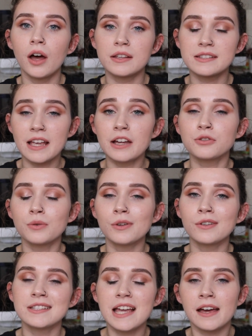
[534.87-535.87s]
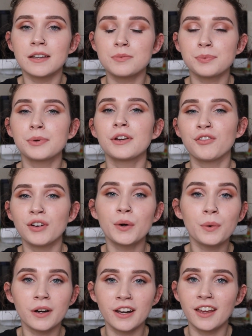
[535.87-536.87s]
scheduled and
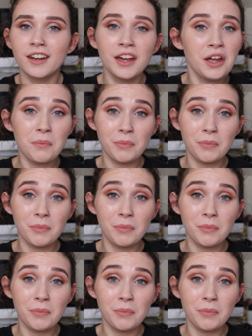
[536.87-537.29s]
pre-recorded,